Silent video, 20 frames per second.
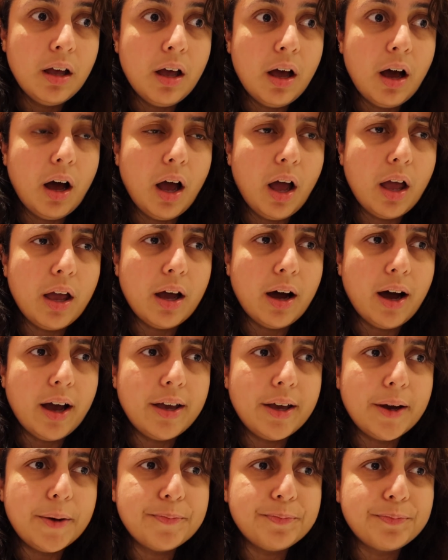
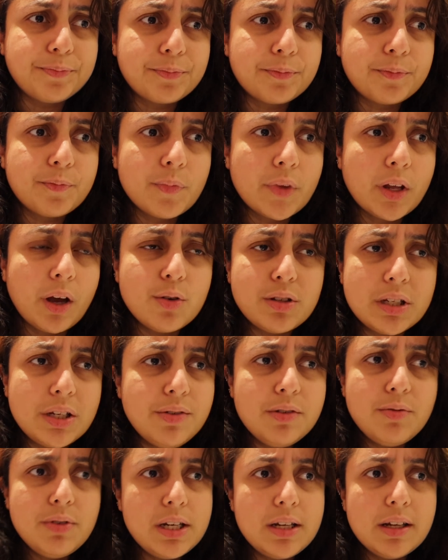I was
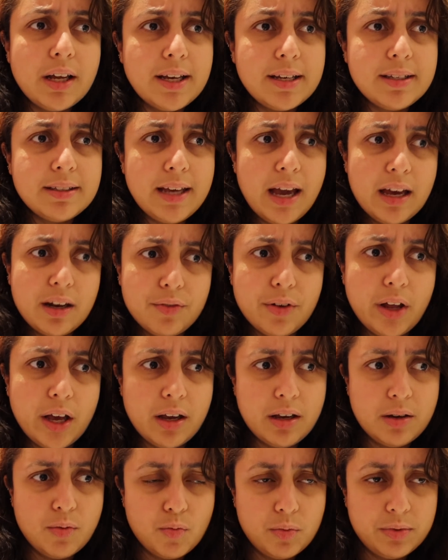even really like scared of
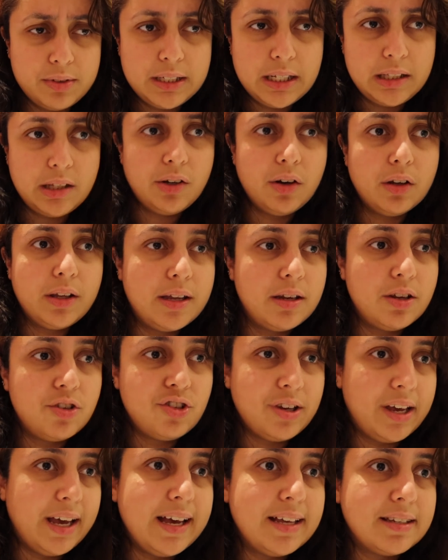like sitting on any
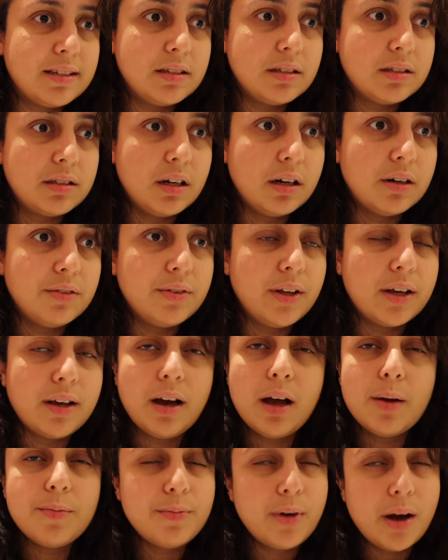chairs and stuff. Like
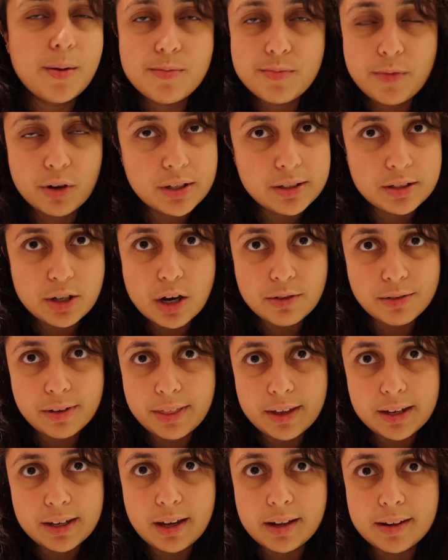I'm honestly
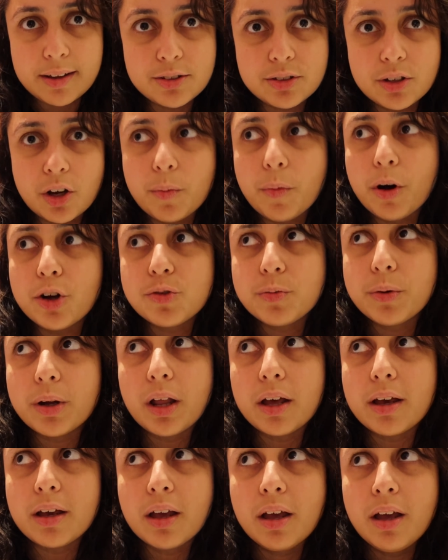overthinking this so much, but
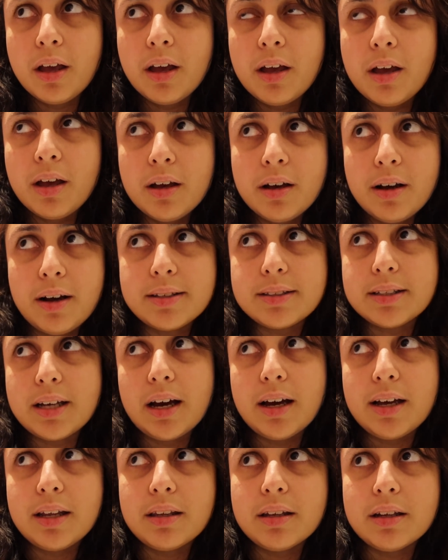like I
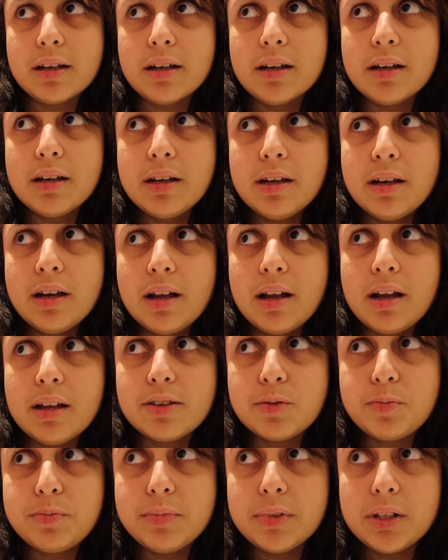sat in
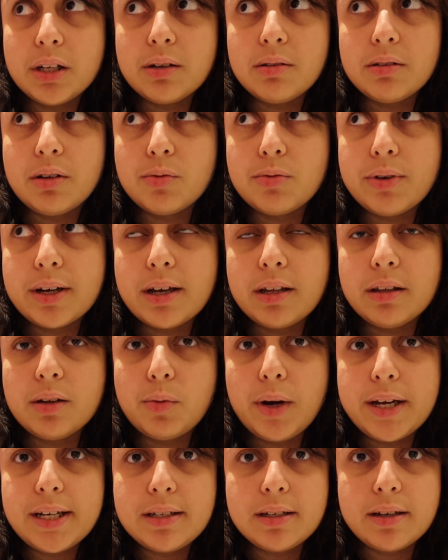the
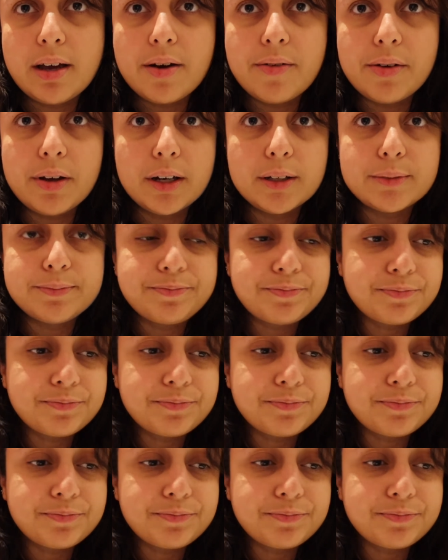waiting area,